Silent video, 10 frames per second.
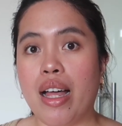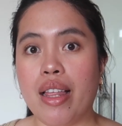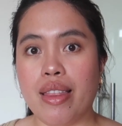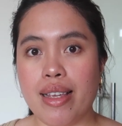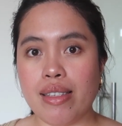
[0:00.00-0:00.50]

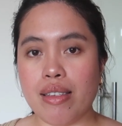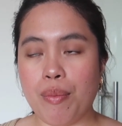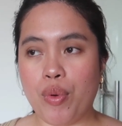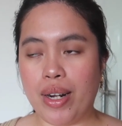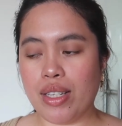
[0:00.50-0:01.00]
this
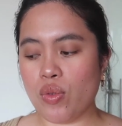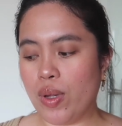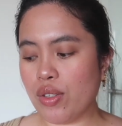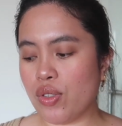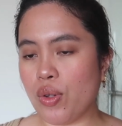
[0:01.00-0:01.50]
brand as
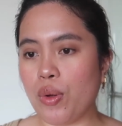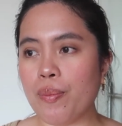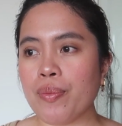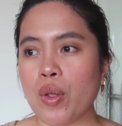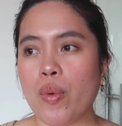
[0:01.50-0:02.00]
well.
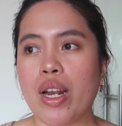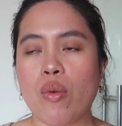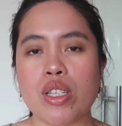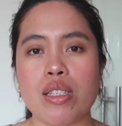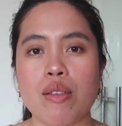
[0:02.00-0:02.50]
So when I
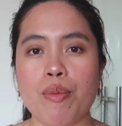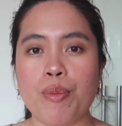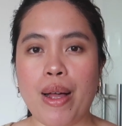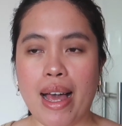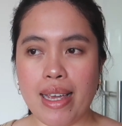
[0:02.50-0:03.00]
was
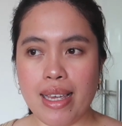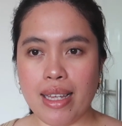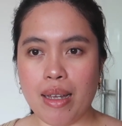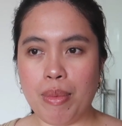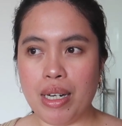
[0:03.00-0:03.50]

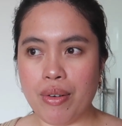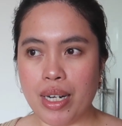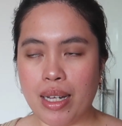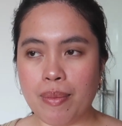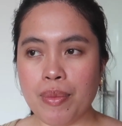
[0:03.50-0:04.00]
eyeing a
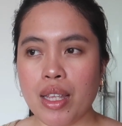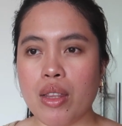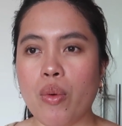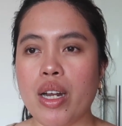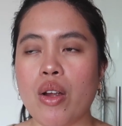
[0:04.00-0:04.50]
ballerina,
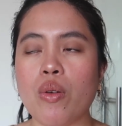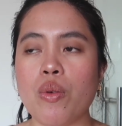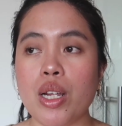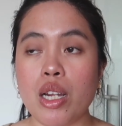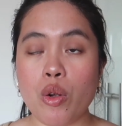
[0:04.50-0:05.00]
the one I
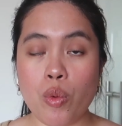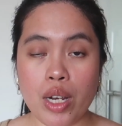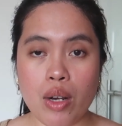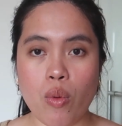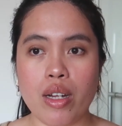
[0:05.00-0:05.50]

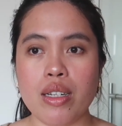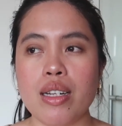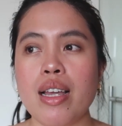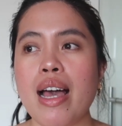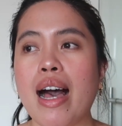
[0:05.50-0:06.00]
really want,
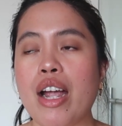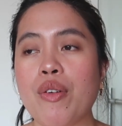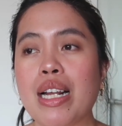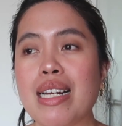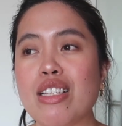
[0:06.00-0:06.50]
I
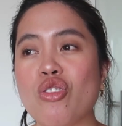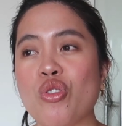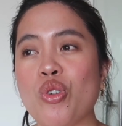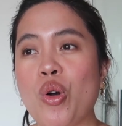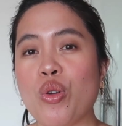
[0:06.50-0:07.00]
really need to
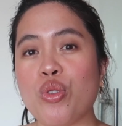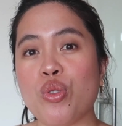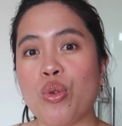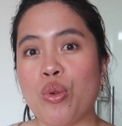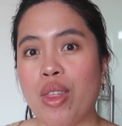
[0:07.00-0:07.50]
go
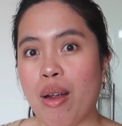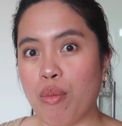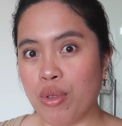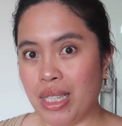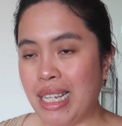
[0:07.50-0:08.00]
to their
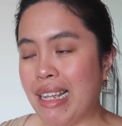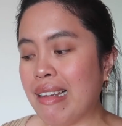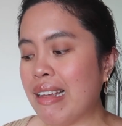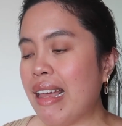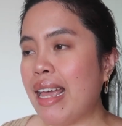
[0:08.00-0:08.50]

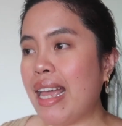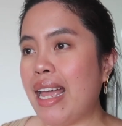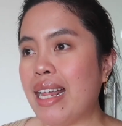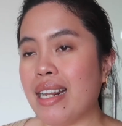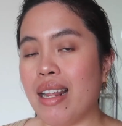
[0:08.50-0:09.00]
boutique,
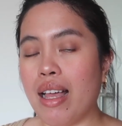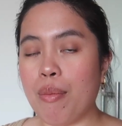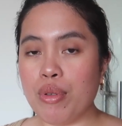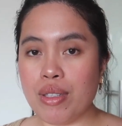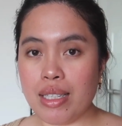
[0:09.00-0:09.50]
and a
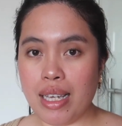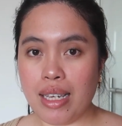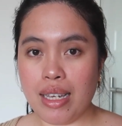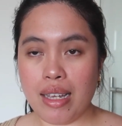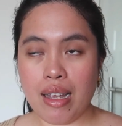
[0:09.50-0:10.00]

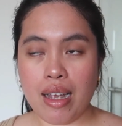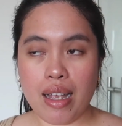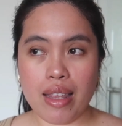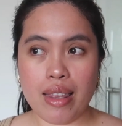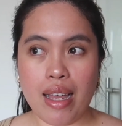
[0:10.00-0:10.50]
boutique
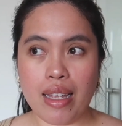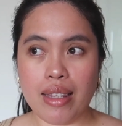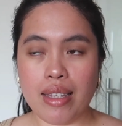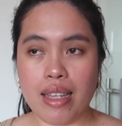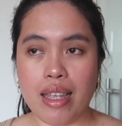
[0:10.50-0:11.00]
that
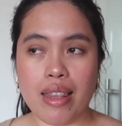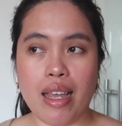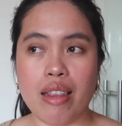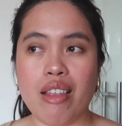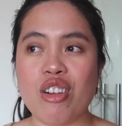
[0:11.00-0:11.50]

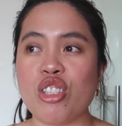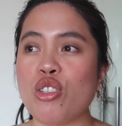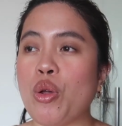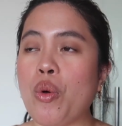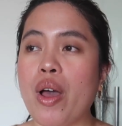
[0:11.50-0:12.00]
there's
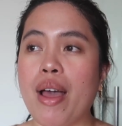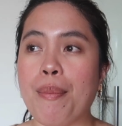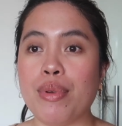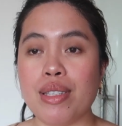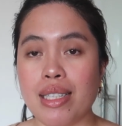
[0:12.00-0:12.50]
no
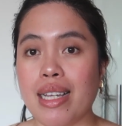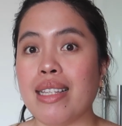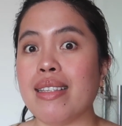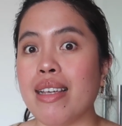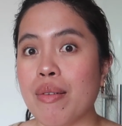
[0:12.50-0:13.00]
boutique
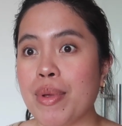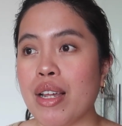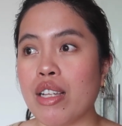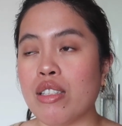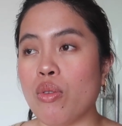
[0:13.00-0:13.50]
near me.
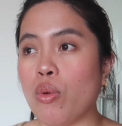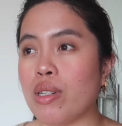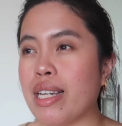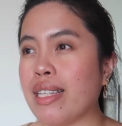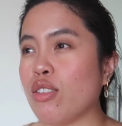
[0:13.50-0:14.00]
It's
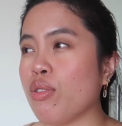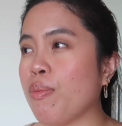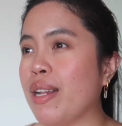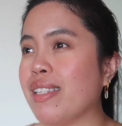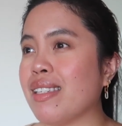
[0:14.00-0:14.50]
only 2
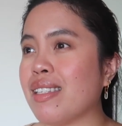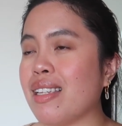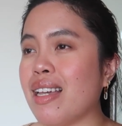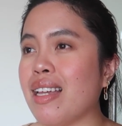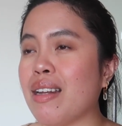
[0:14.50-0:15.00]
places
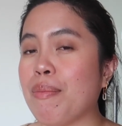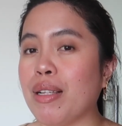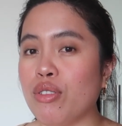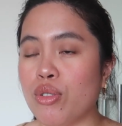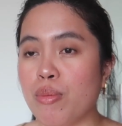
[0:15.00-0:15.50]
in
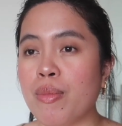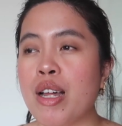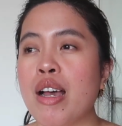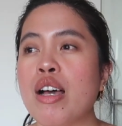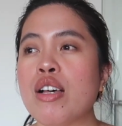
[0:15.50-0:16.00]
Belgium,
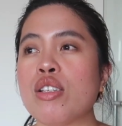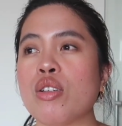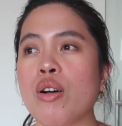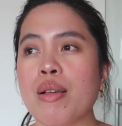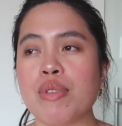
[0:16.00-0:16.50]

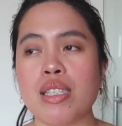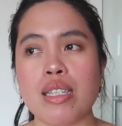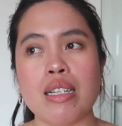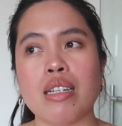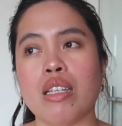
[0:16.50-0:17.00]
so I'm
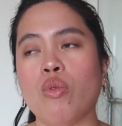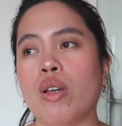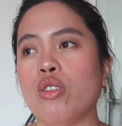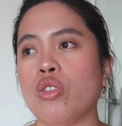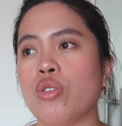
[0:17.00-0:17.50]
still not
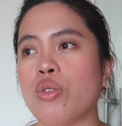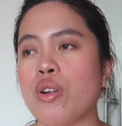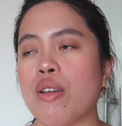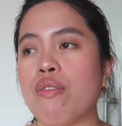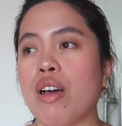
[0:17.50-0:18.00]
quite sure
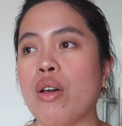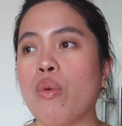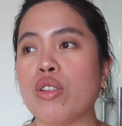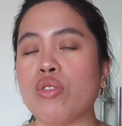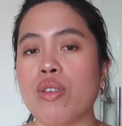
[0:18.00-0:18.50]
if I
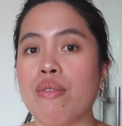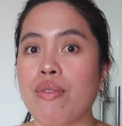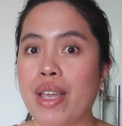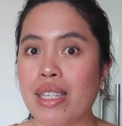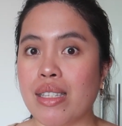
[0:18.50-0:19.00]
want to
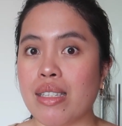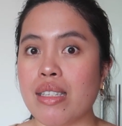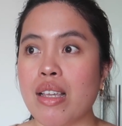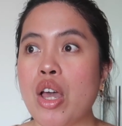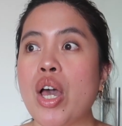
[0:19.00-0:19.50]

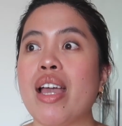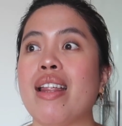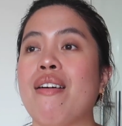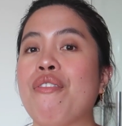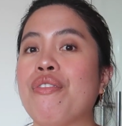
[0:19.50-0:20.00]
invest
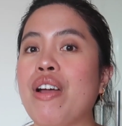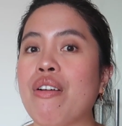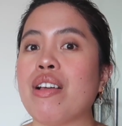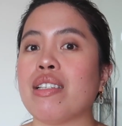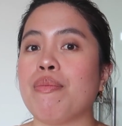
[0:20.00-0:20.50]
in a
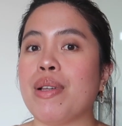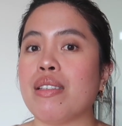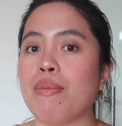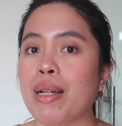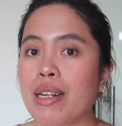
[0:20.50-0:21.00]
very
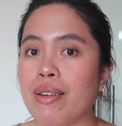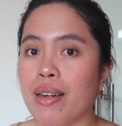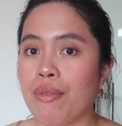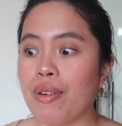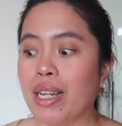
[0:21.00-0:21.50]
expensive
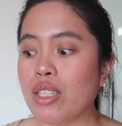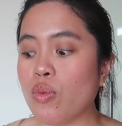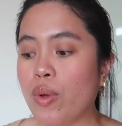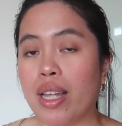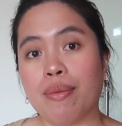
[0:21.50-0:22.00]
ballerina flats
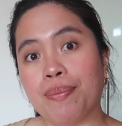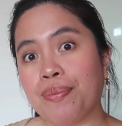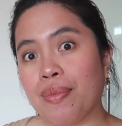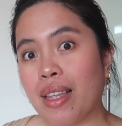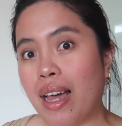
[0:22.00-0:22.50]
when
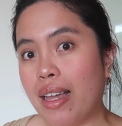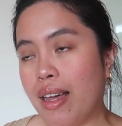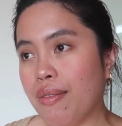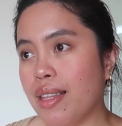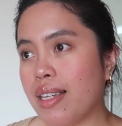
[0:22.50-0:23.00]
I
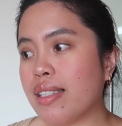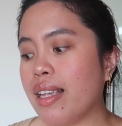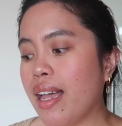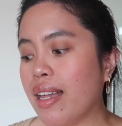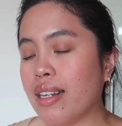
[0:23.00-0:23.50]
have this
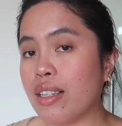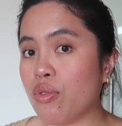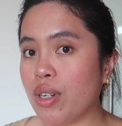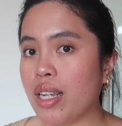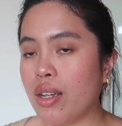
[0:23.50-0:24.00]
and
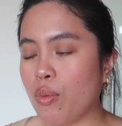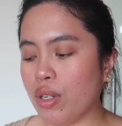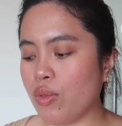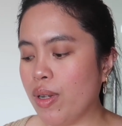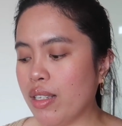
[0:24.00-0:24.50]
it really
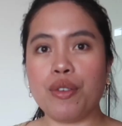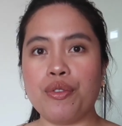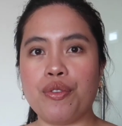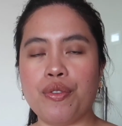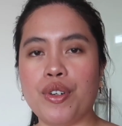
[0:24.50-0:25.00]
works well.
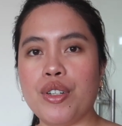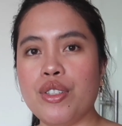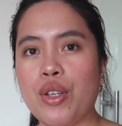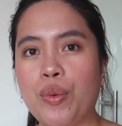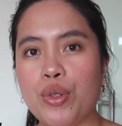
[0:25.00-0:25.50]

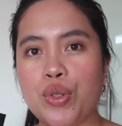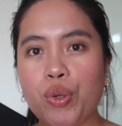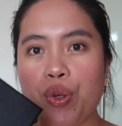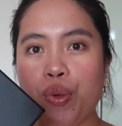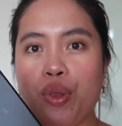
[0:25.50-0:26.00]
First, I will show
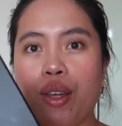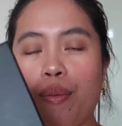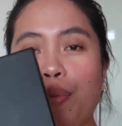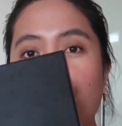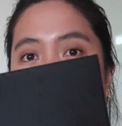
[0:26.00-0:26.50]
you the
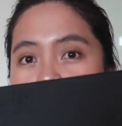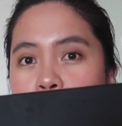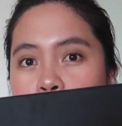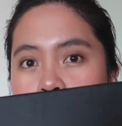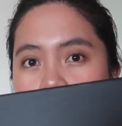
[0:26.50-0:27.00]

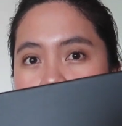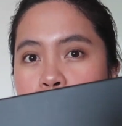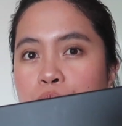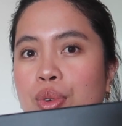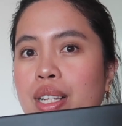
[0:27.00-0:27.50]
beautiful box. You
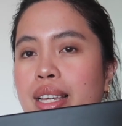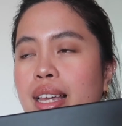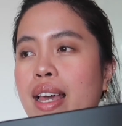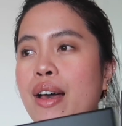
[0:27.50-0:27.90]
would really